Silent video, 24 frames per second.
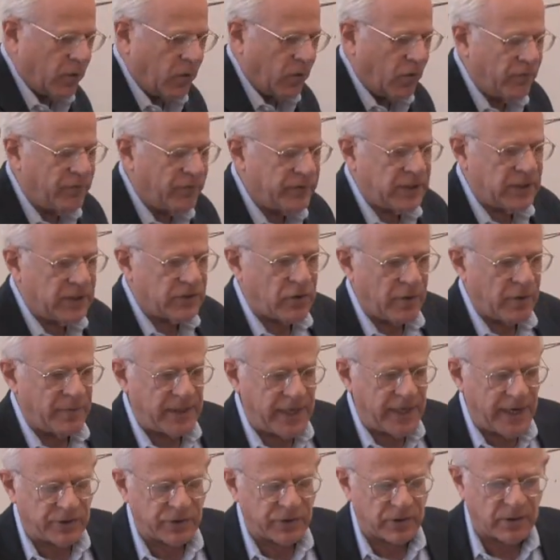
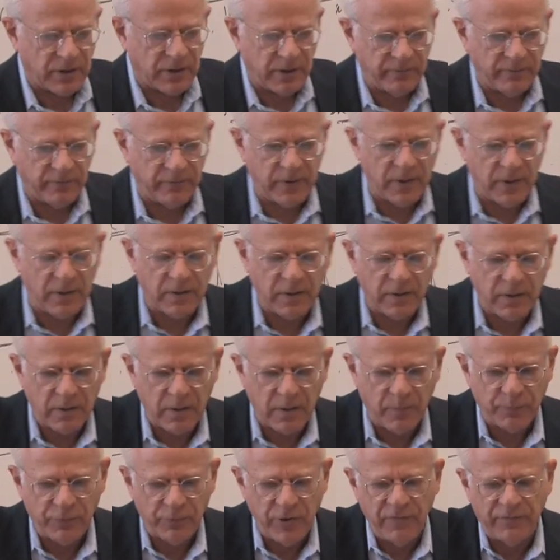overdetermination. The, the,
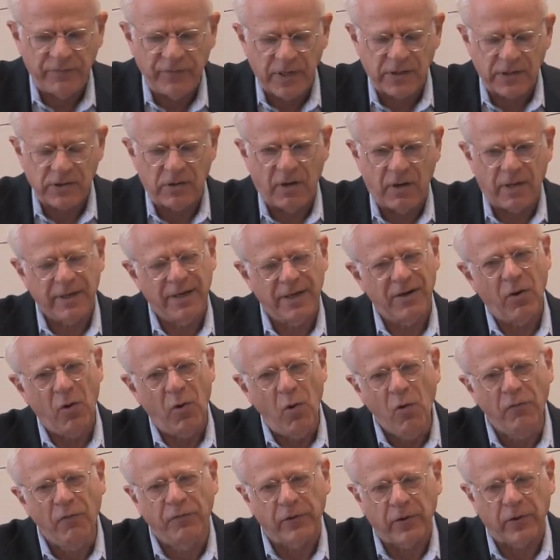the prefix on it,
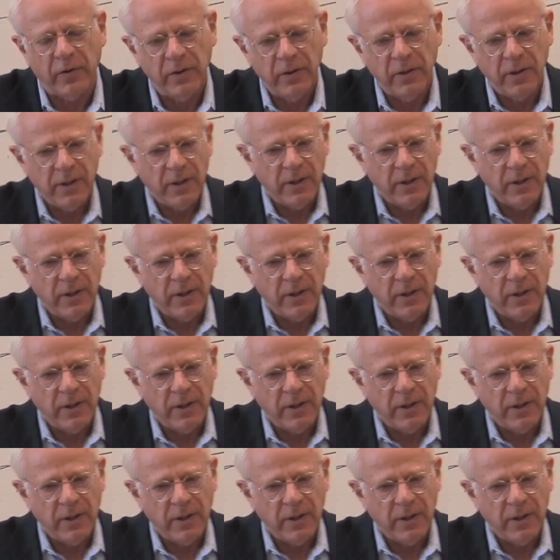over,